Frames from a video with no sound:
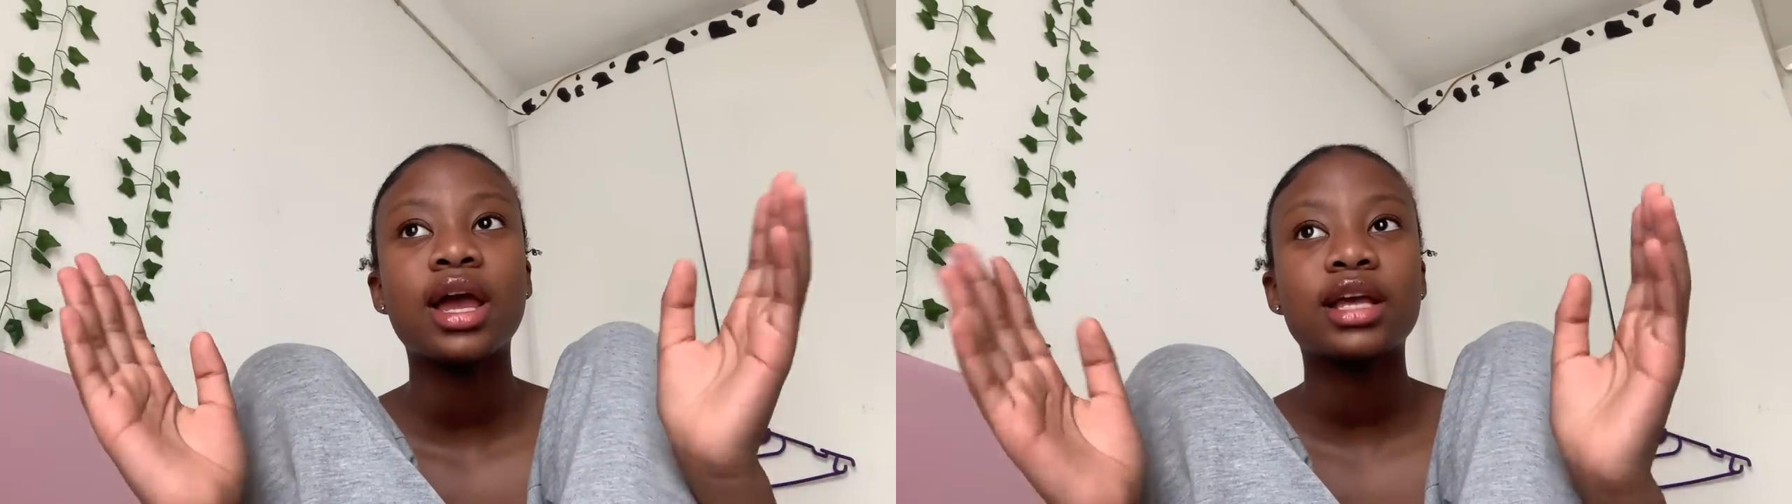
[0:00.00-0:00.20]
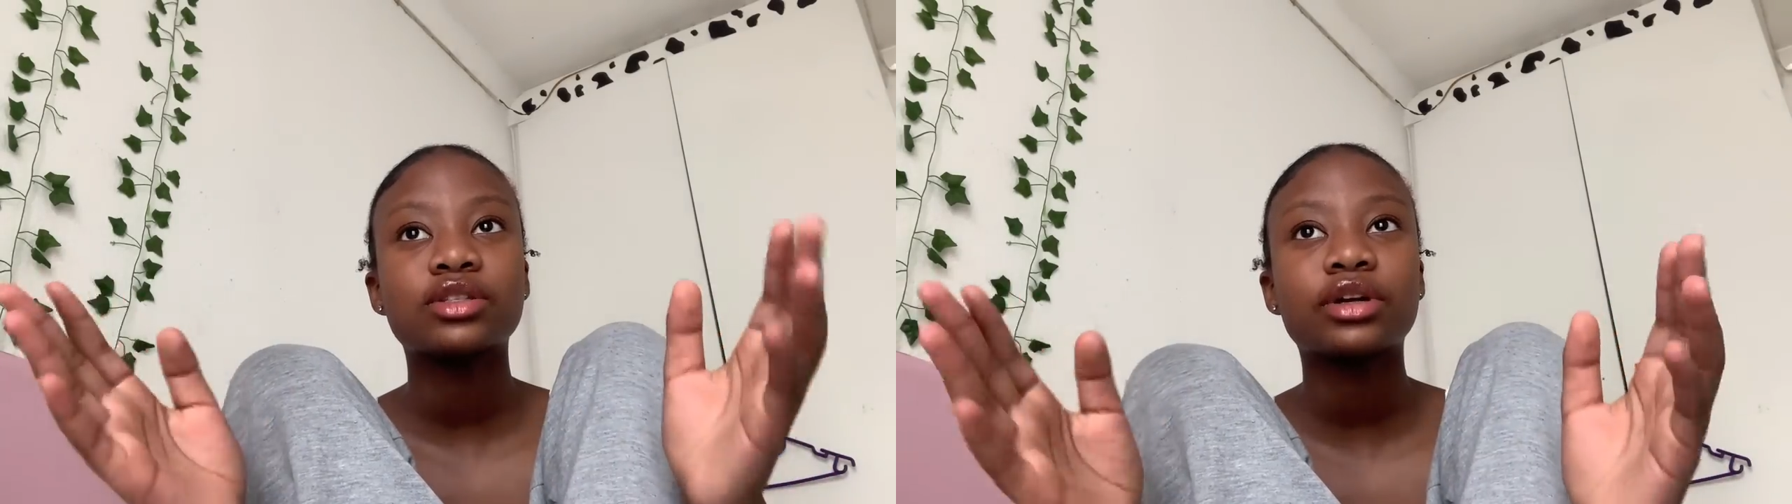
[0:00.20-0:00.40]

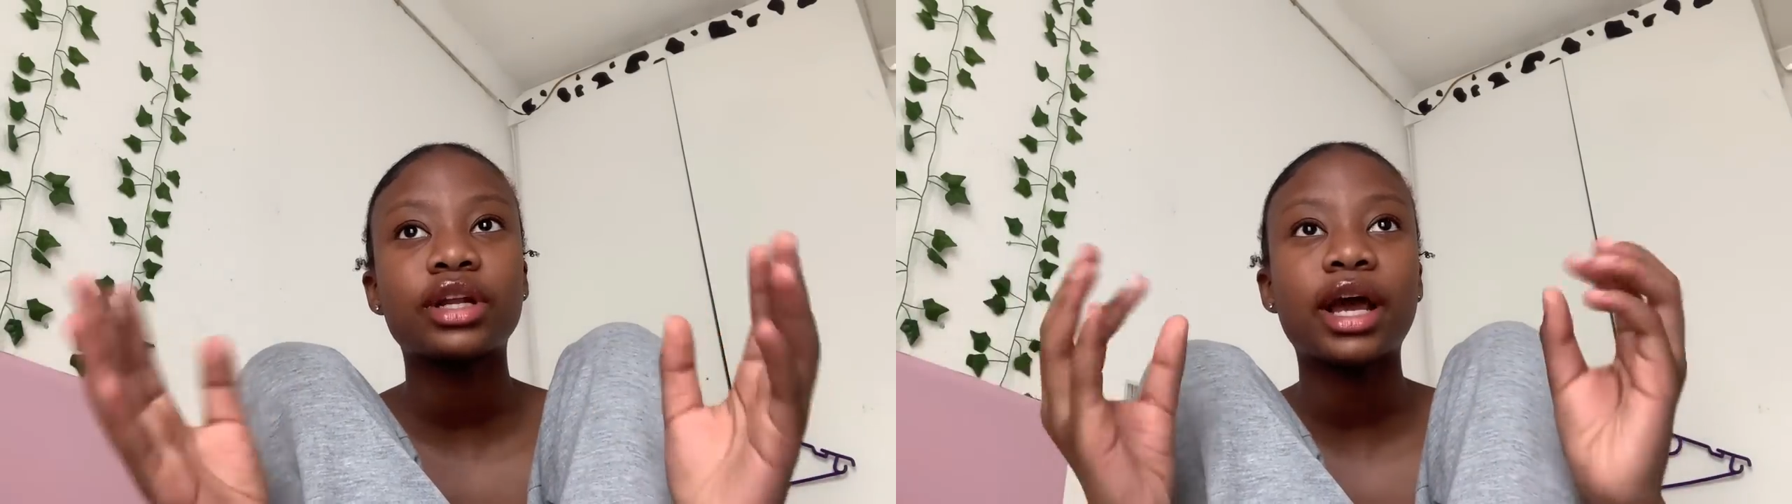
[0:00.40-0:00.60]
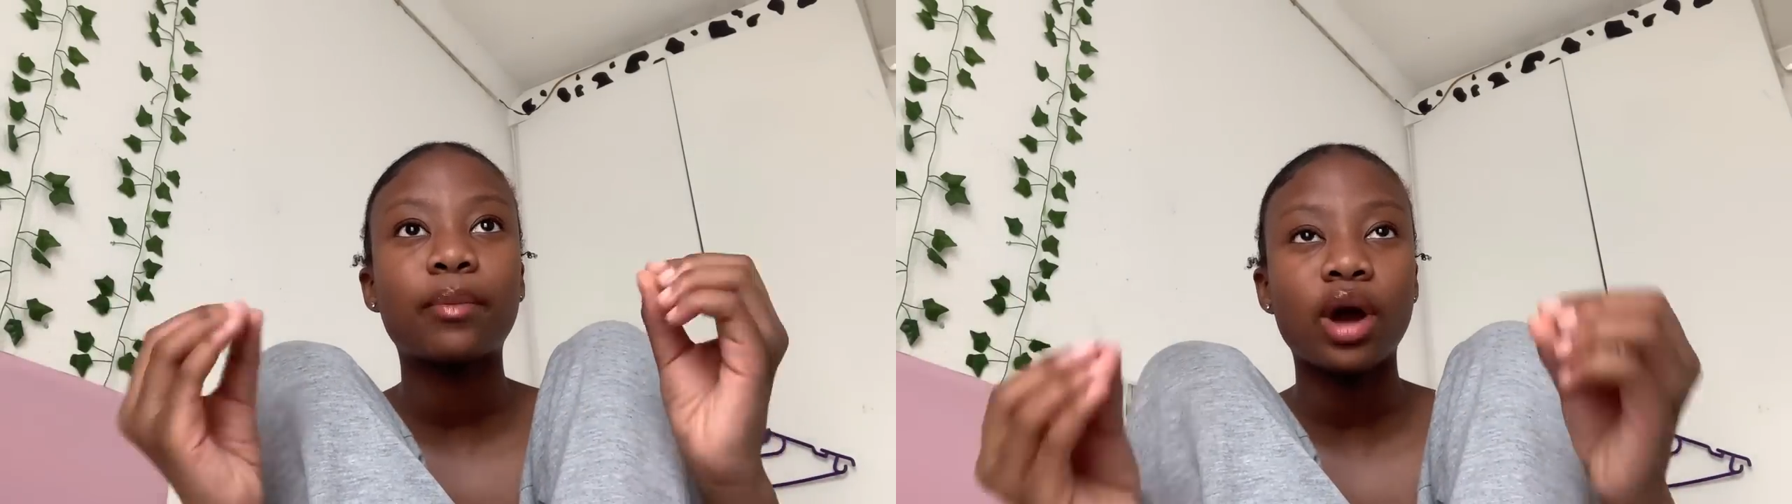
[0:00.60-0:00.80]
It's not
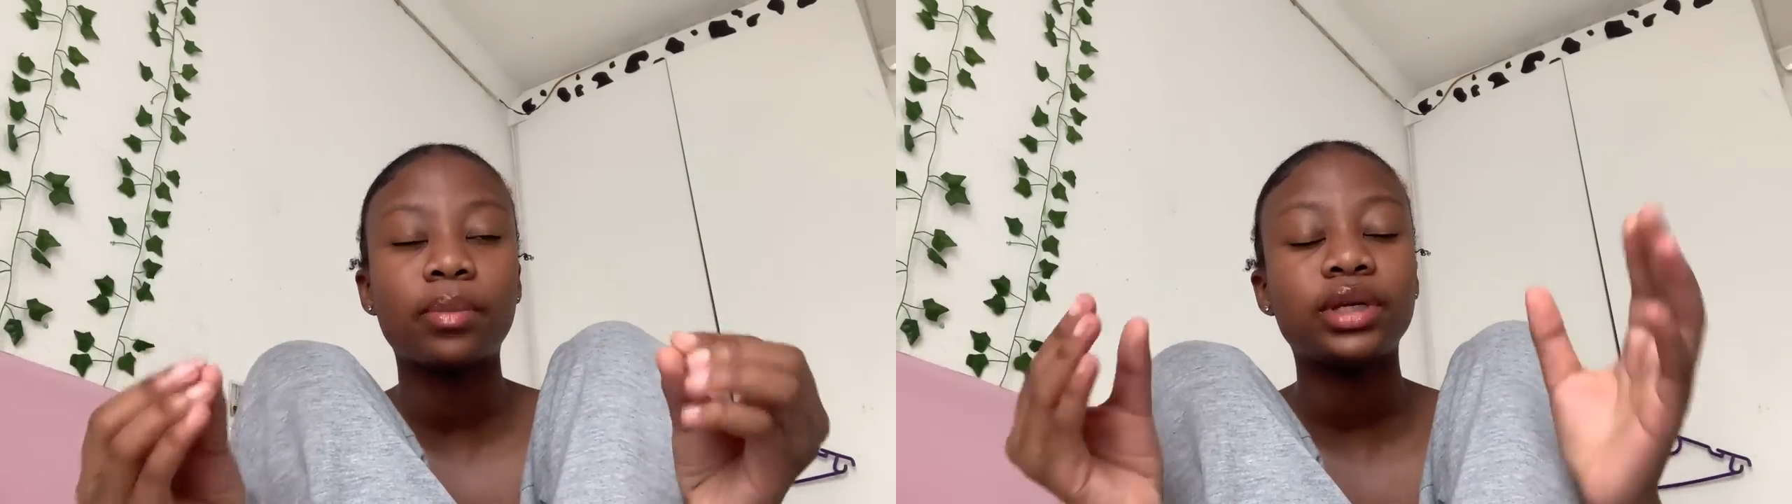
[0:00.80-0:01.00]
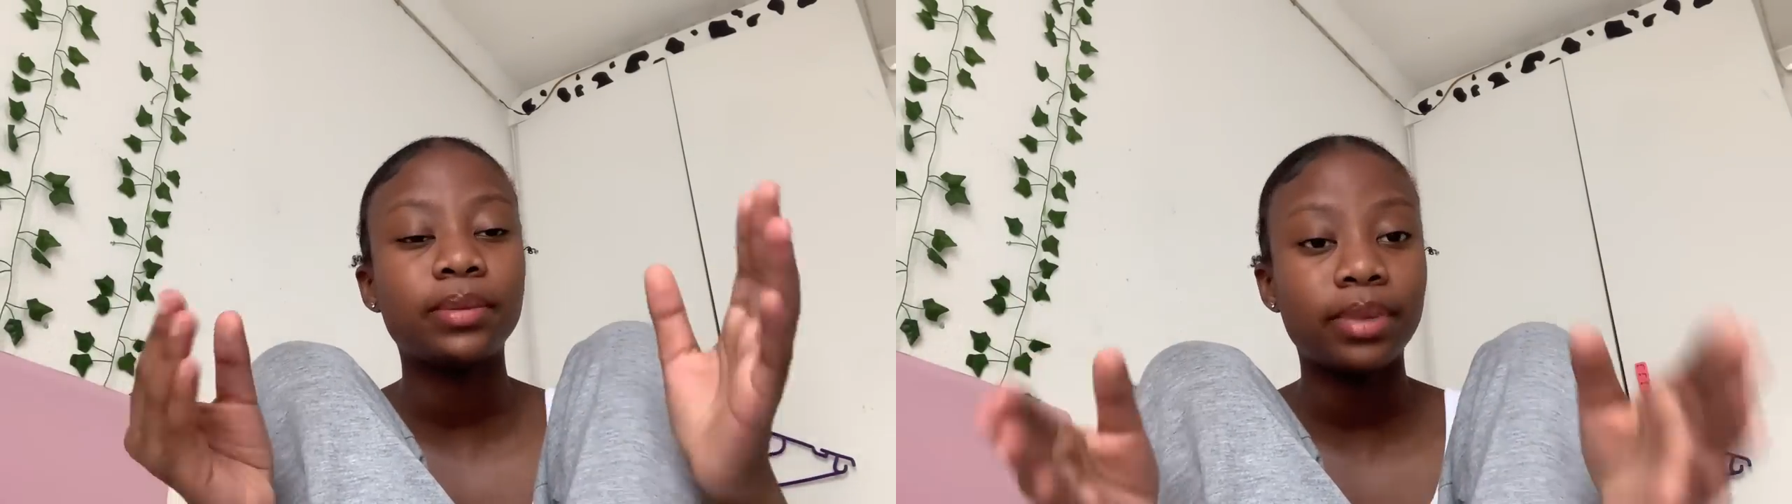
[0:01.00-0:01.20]
like
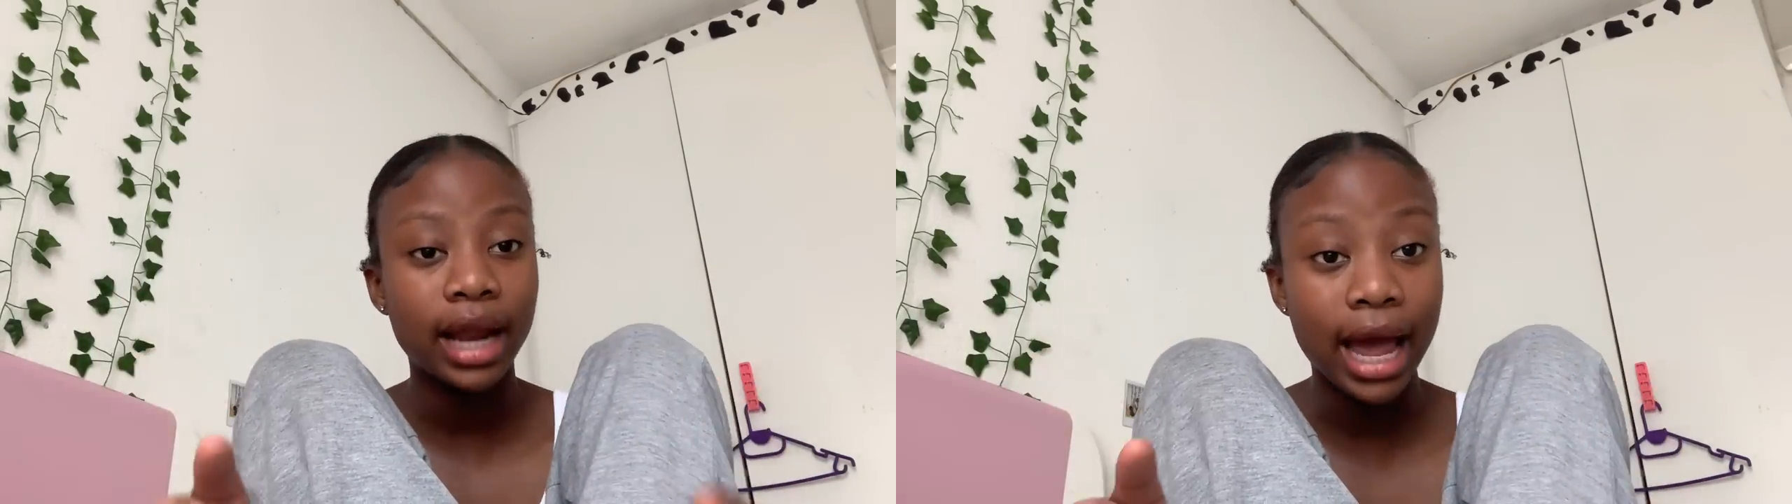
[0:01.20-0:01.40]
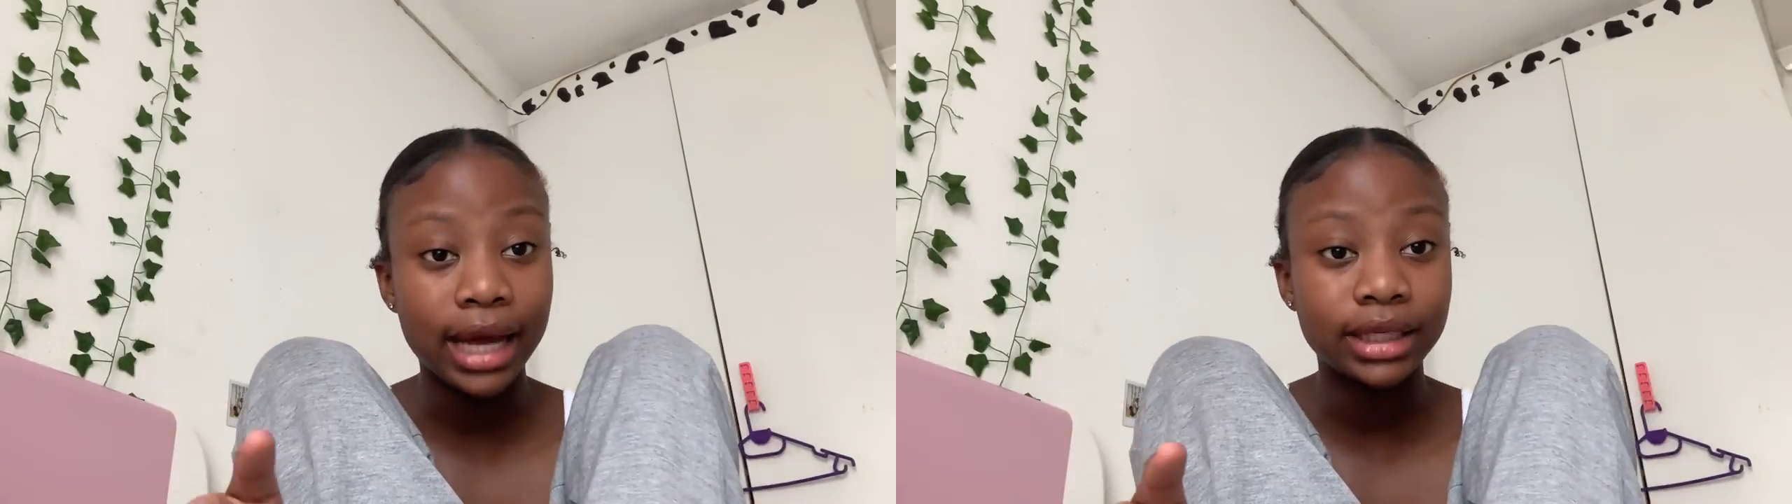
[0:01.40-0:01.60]
properly
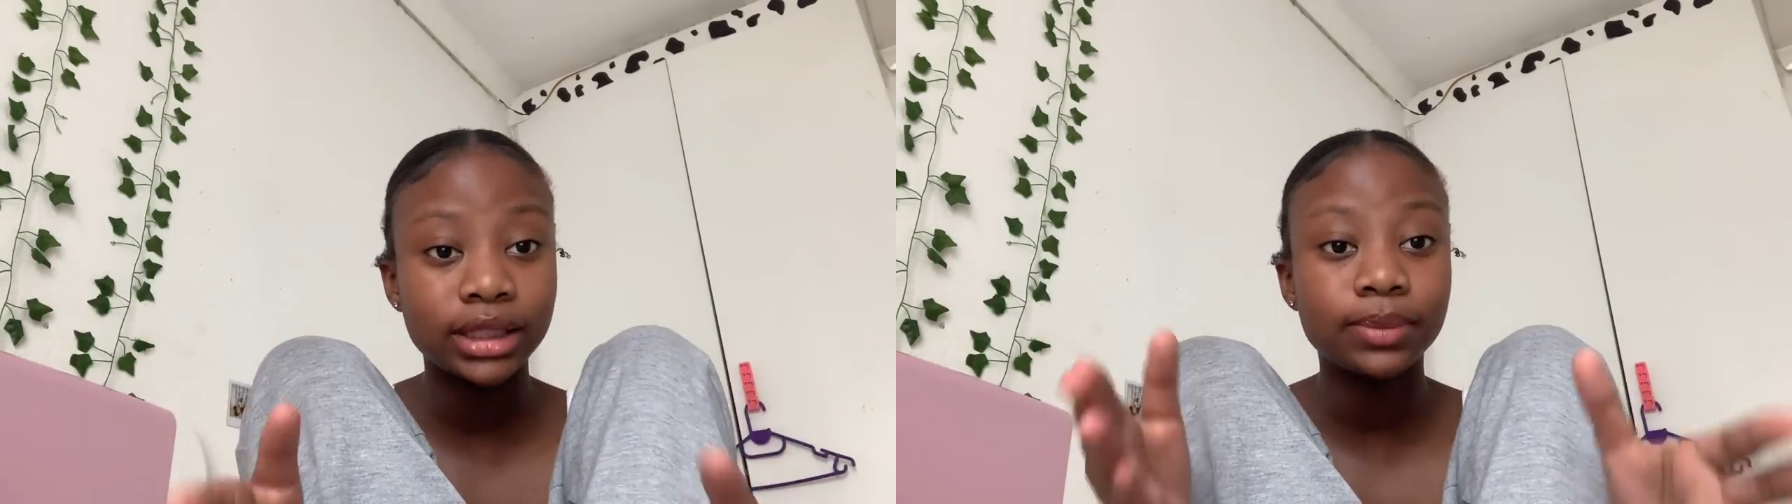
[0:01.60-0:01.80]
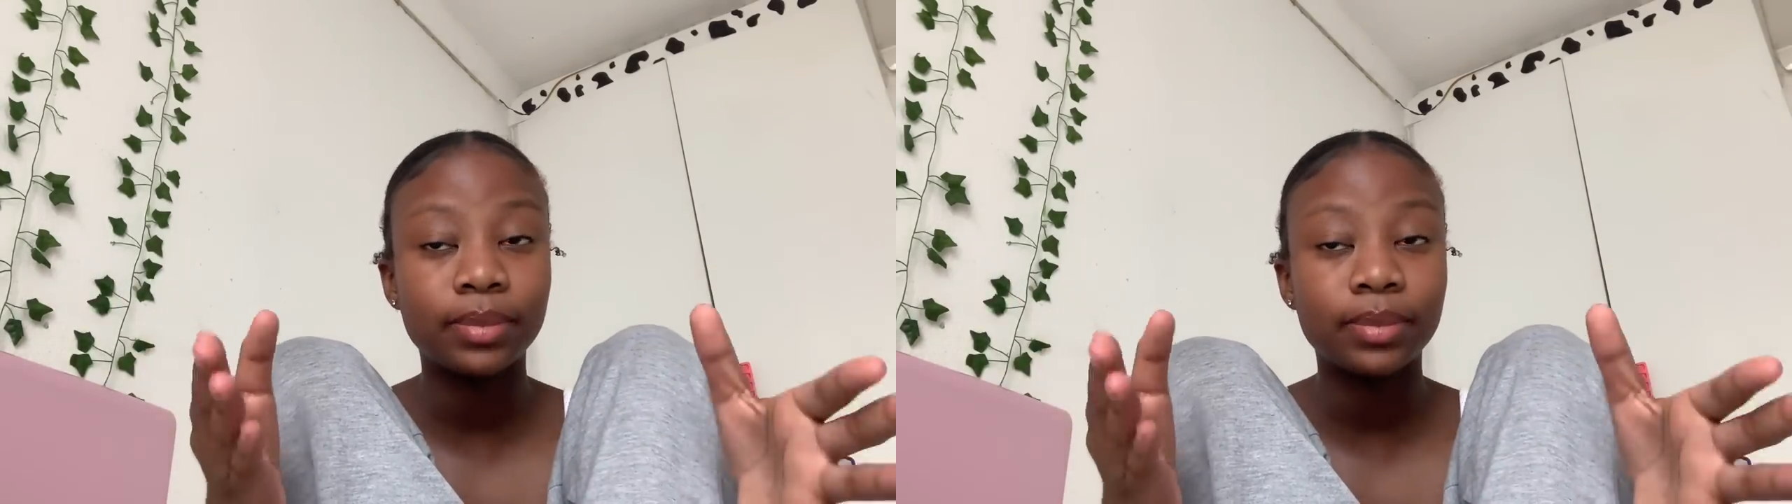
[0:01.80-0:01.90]
planned,